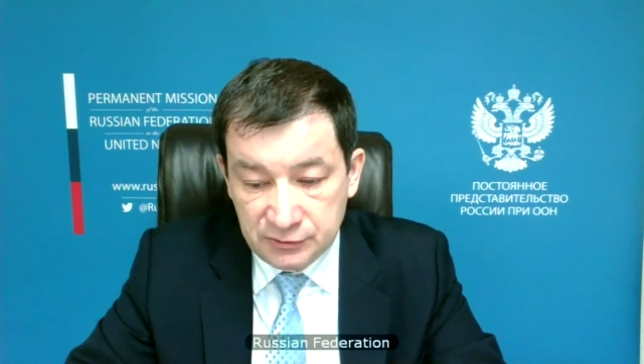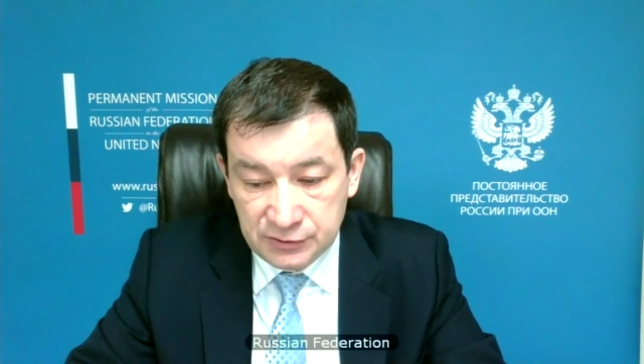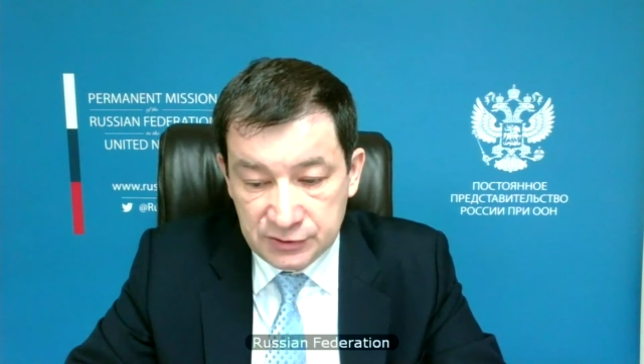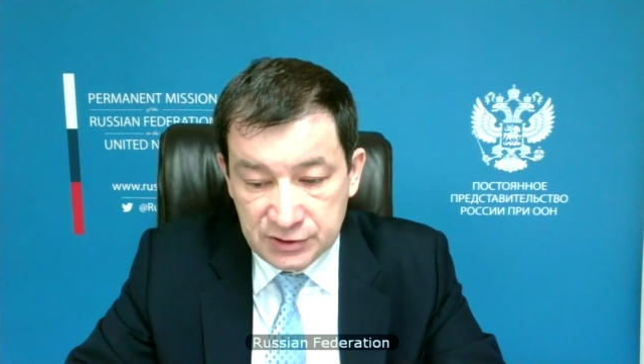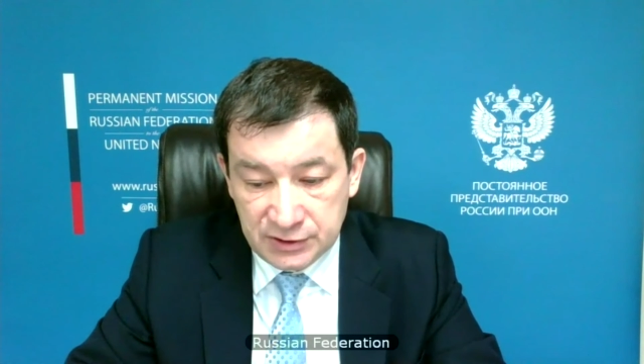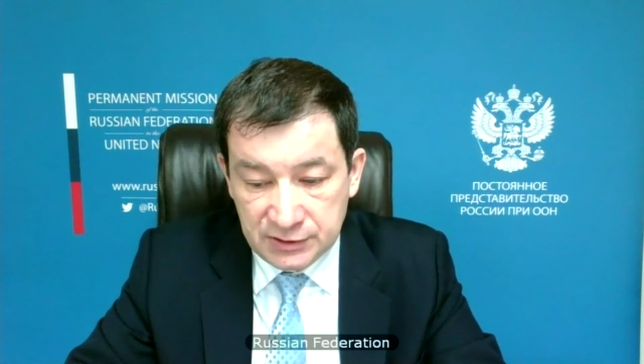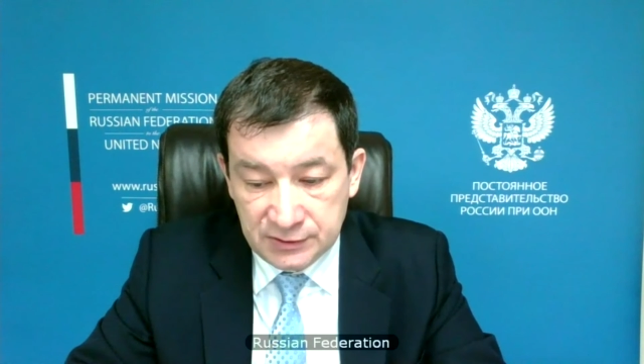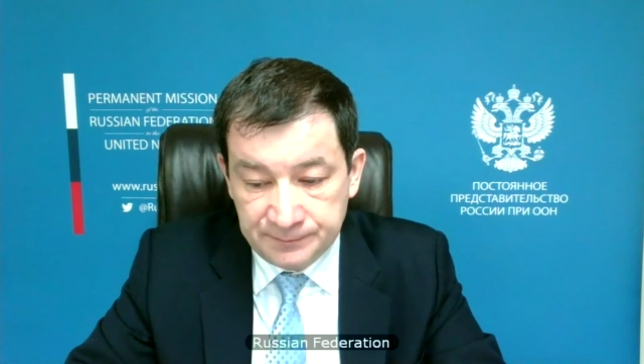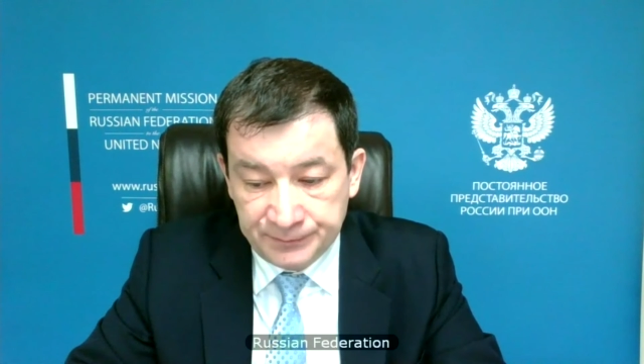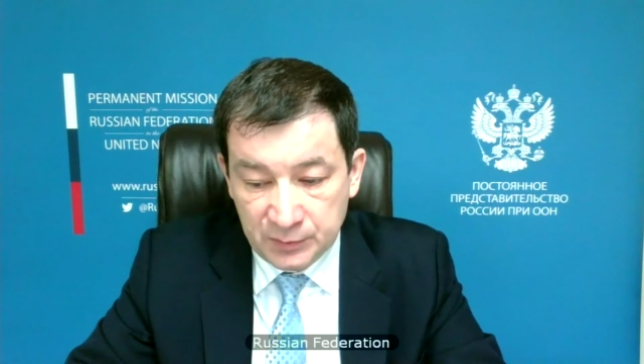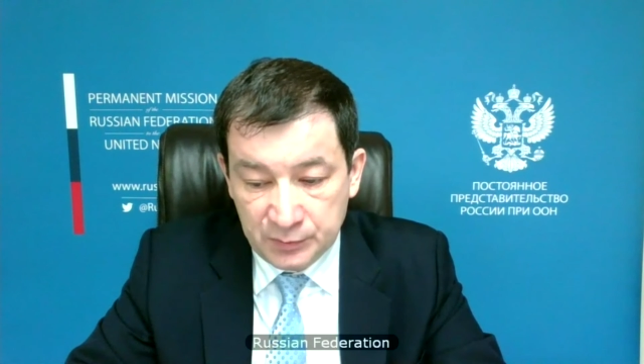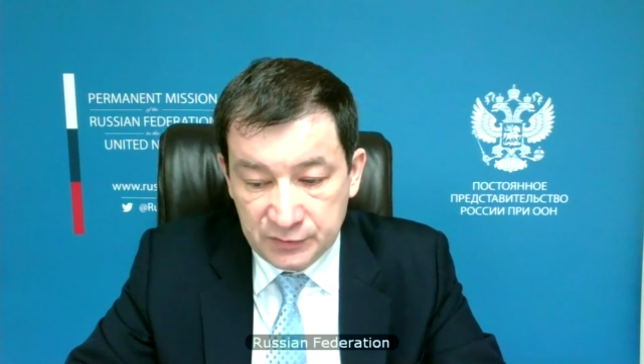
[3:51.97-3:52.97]

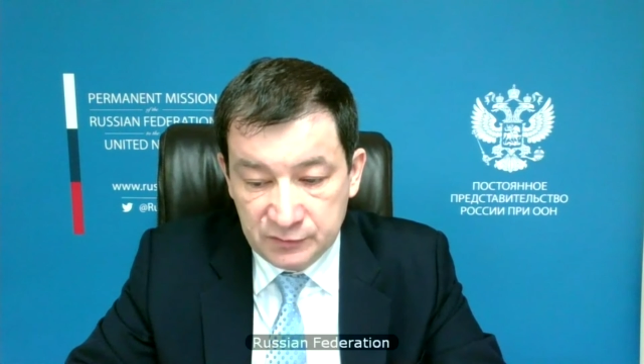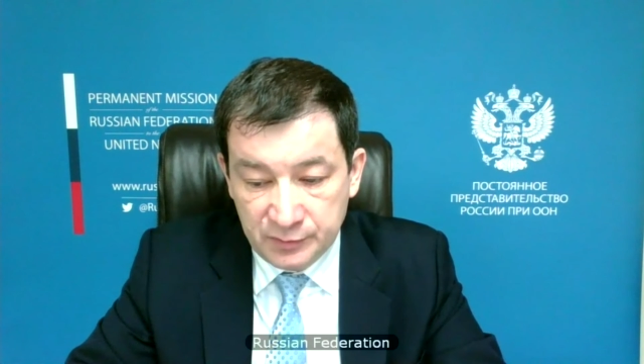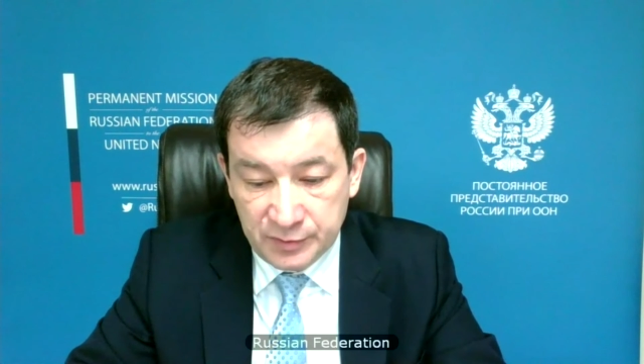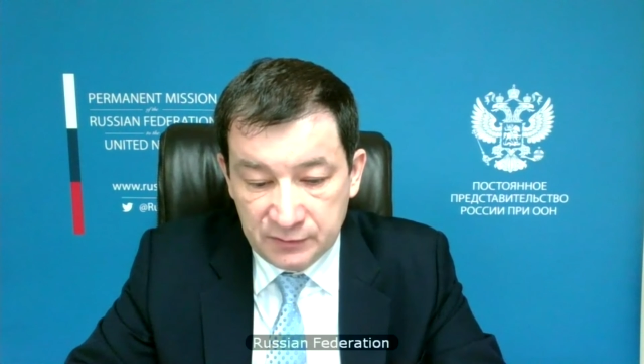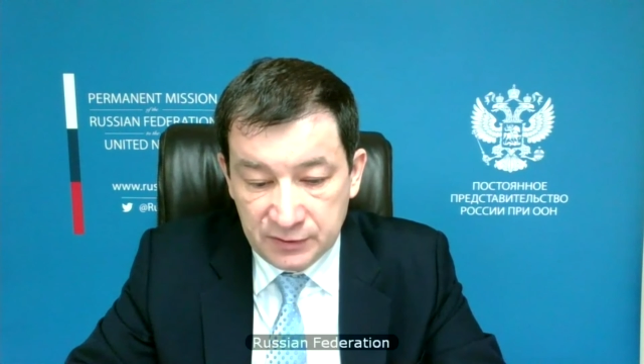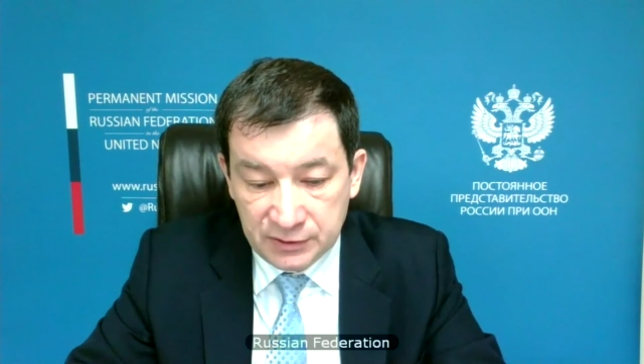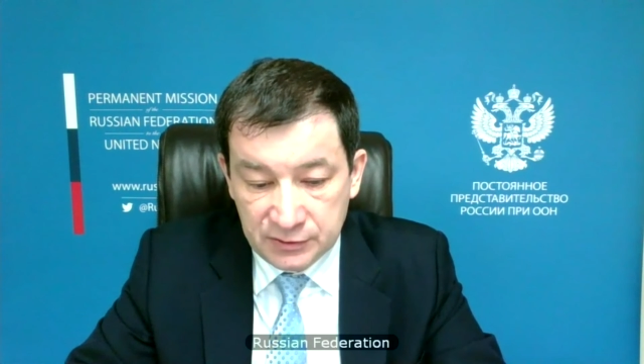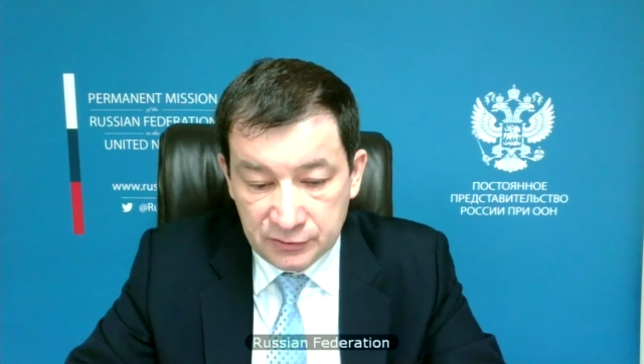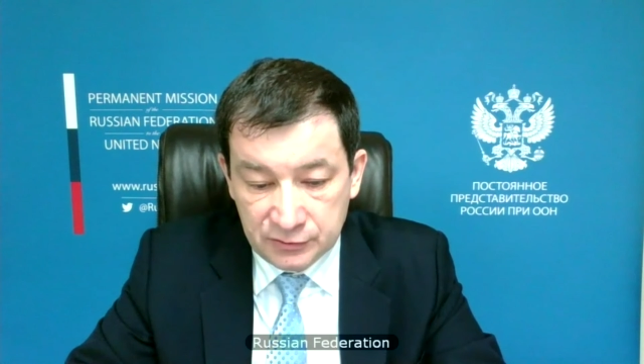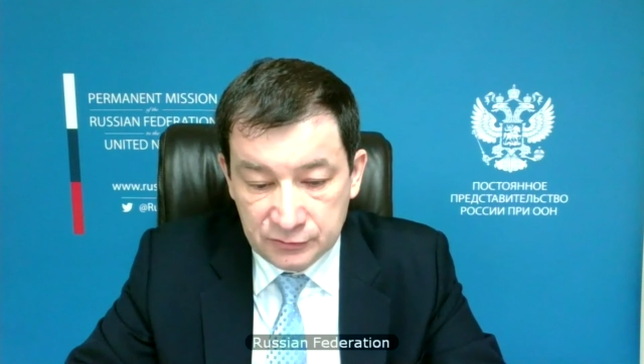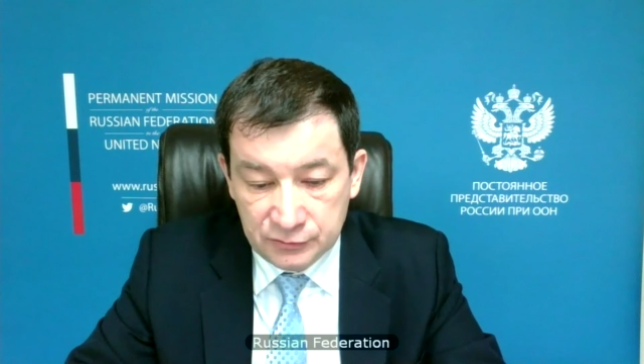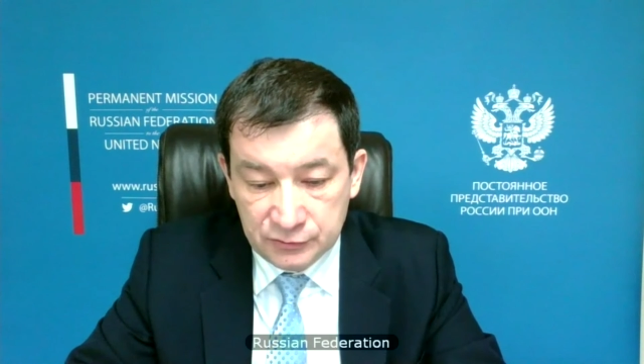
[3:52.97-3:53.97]
What is also
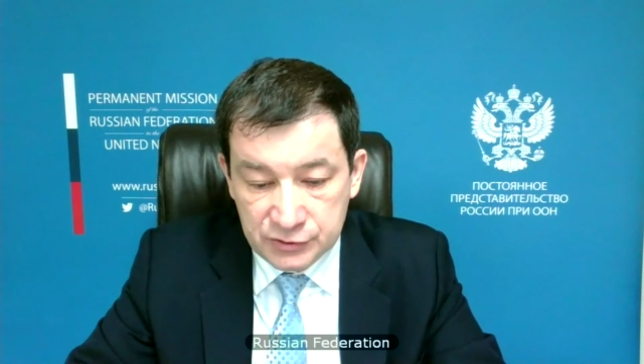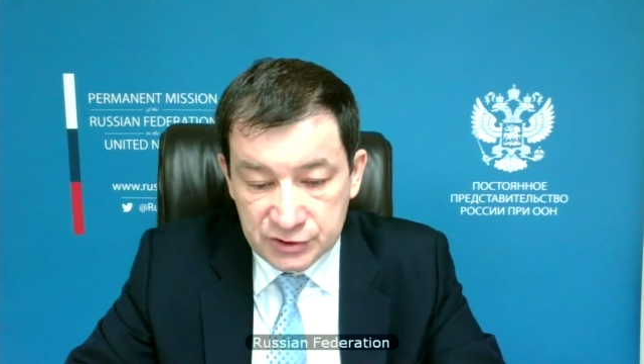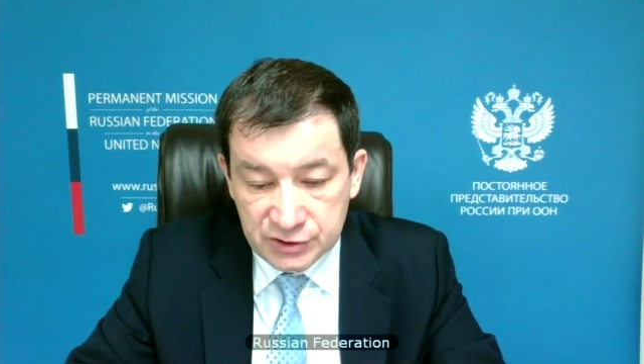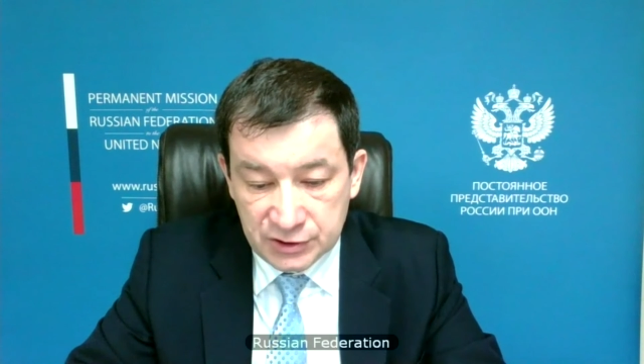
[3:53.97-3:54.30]
required is